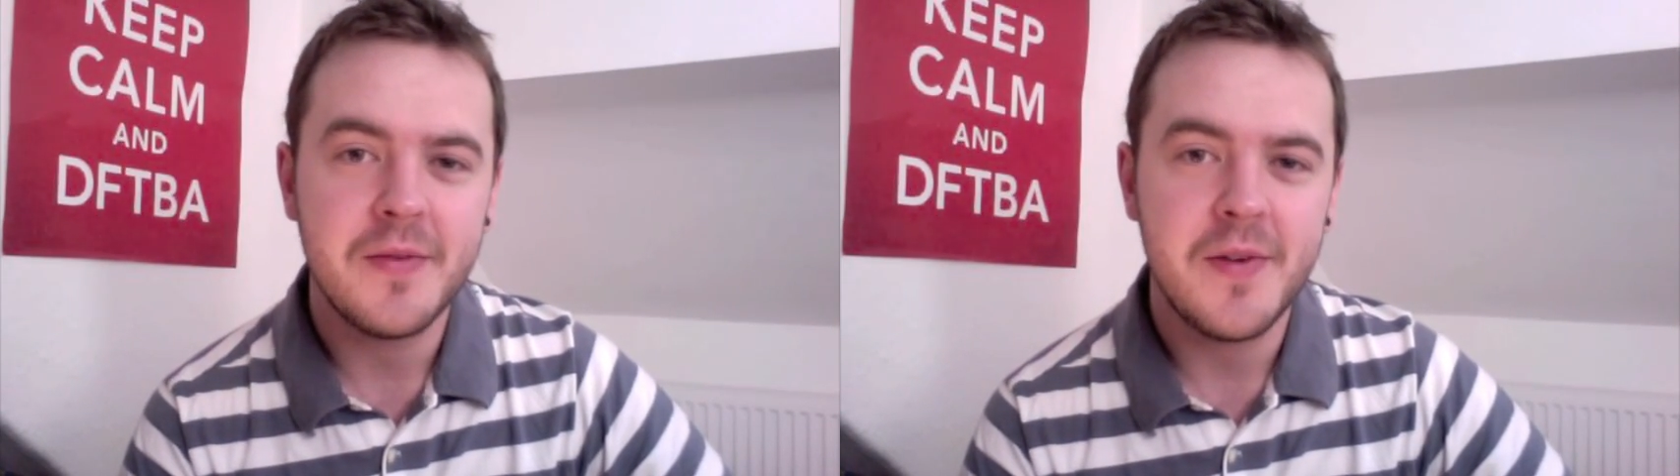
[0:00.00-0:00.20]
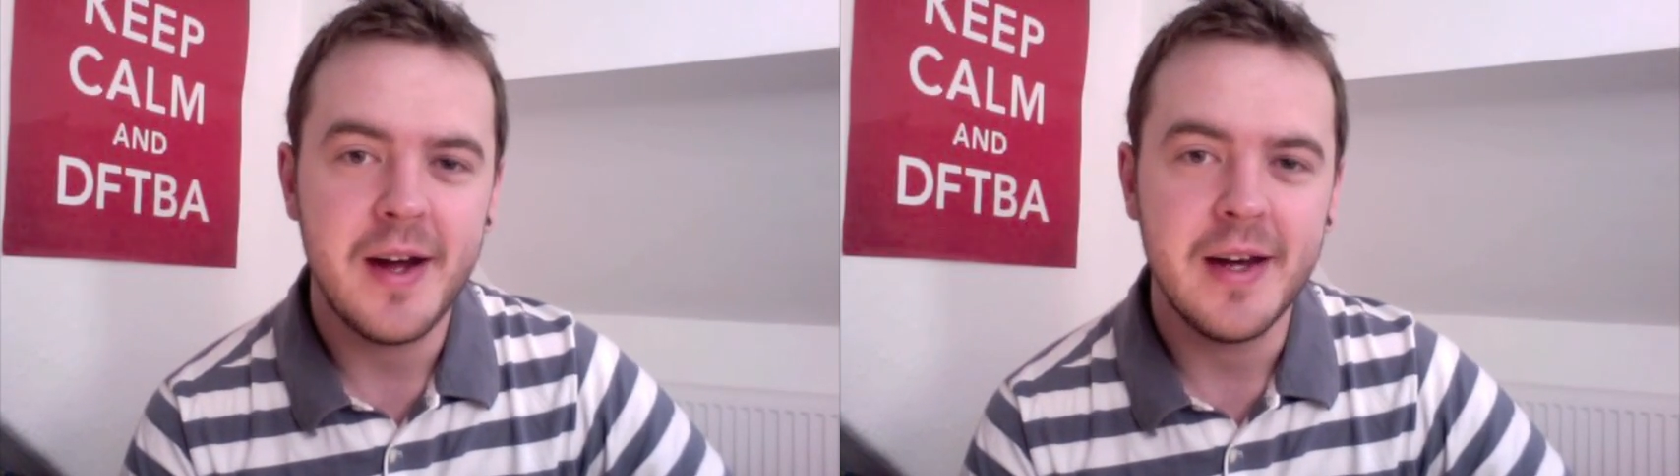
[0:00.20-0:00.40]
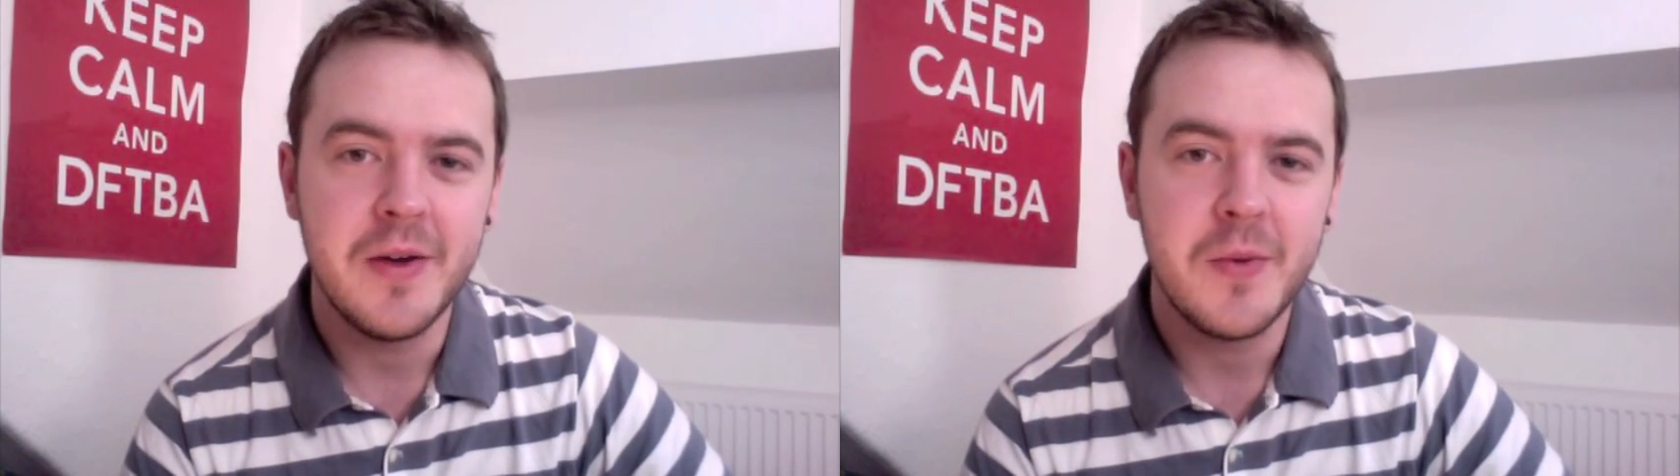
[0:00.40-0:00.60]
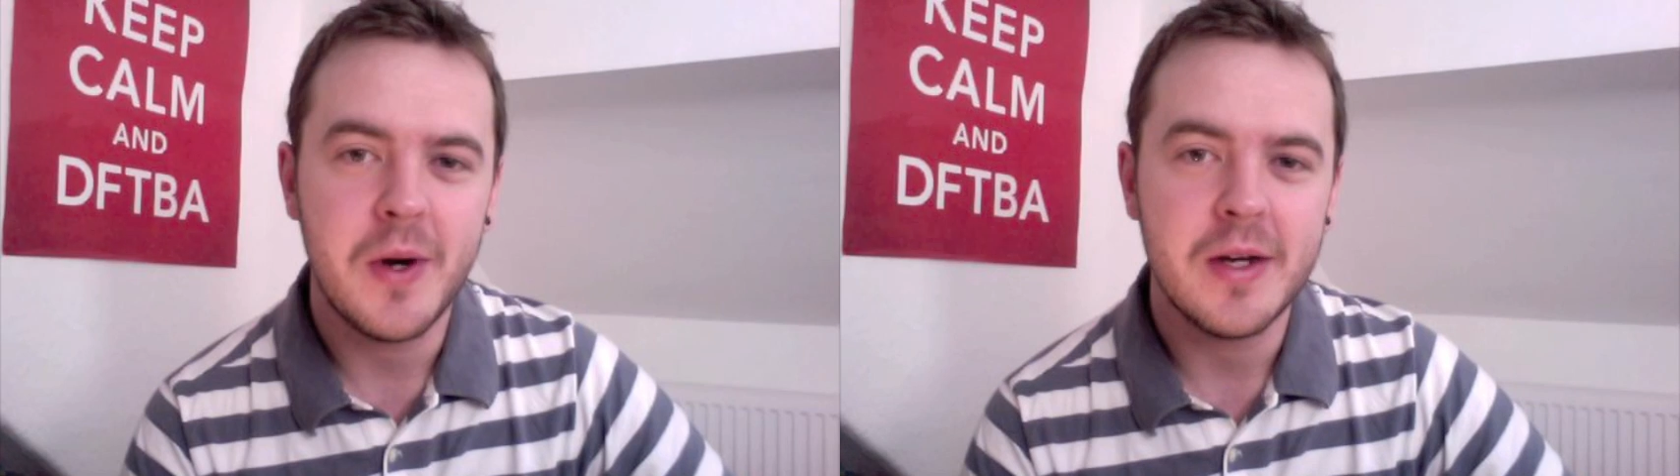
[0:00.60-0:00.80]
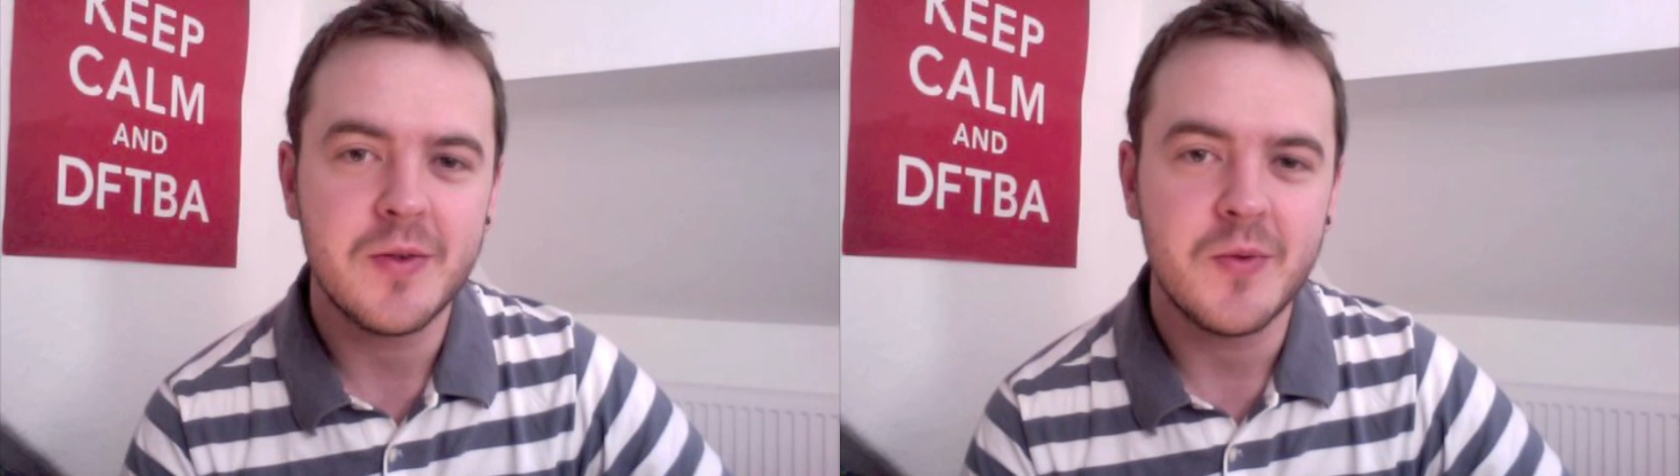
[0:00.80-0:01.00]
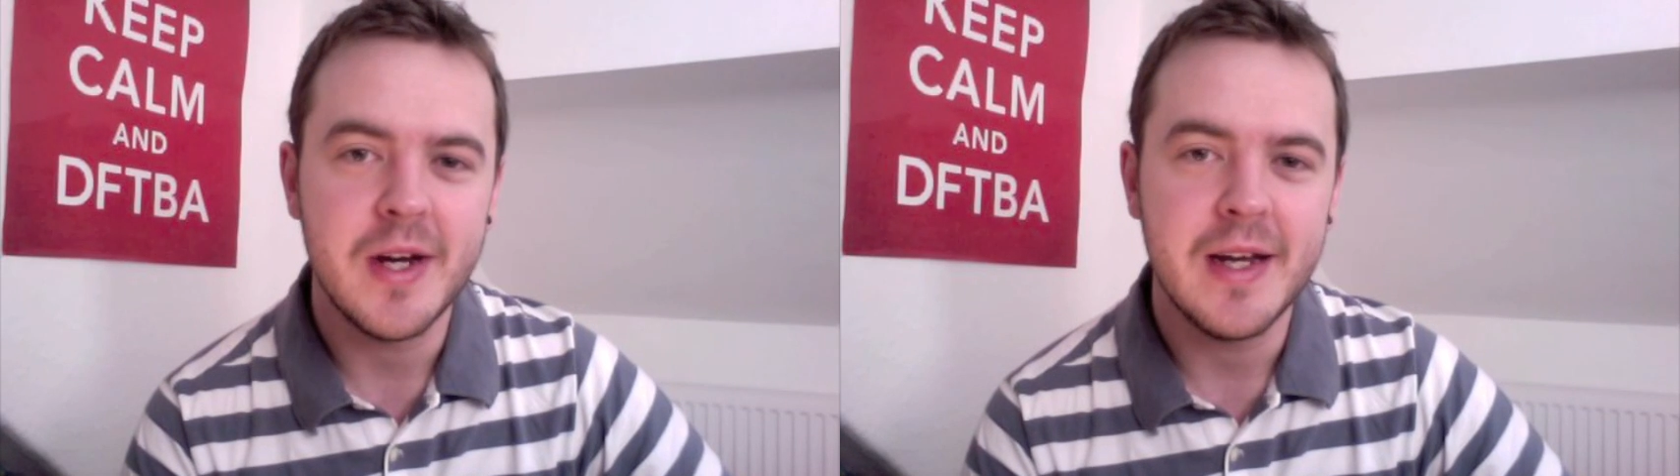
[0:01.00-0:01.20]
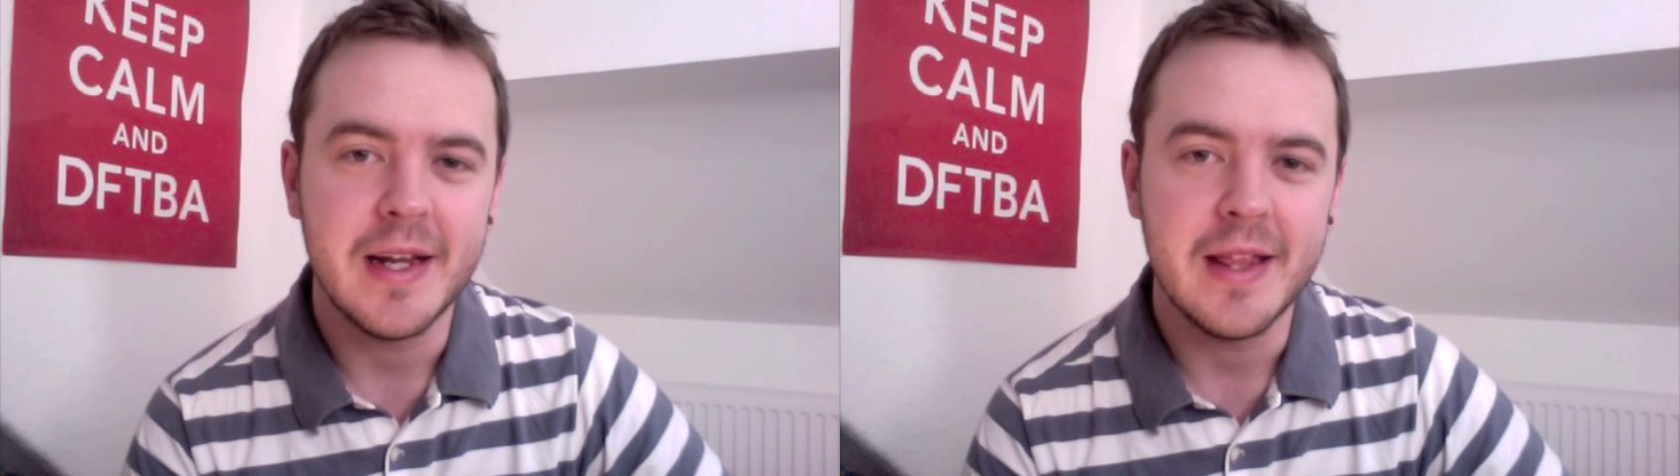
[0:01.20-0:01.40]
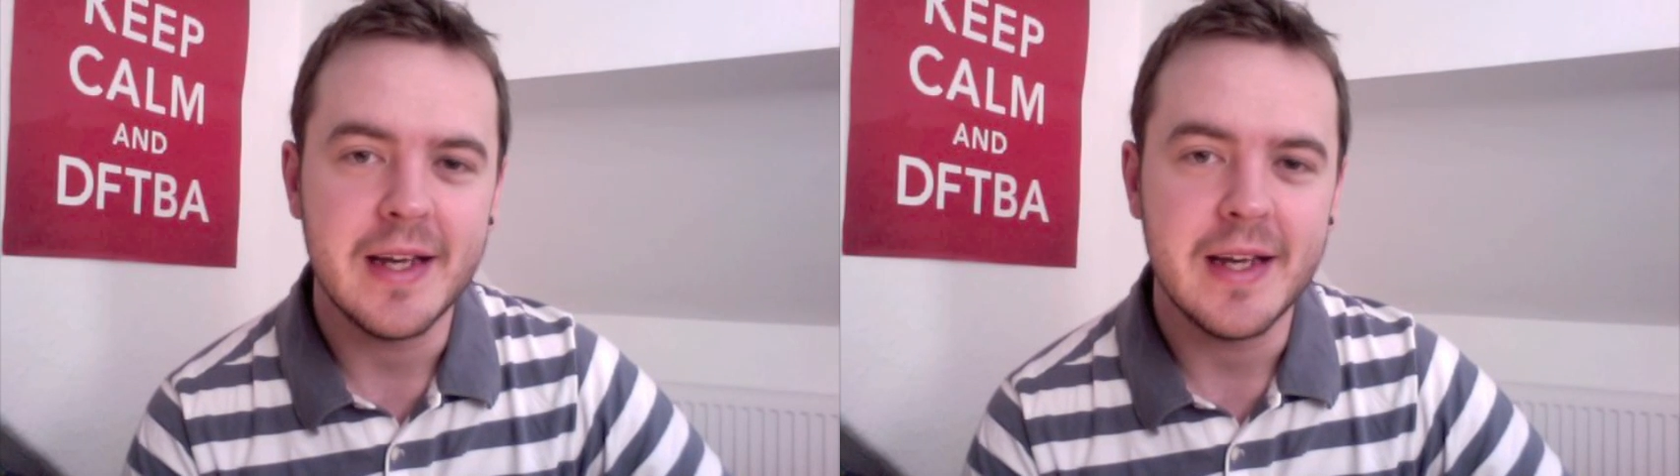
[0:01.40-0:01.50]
find whilst reading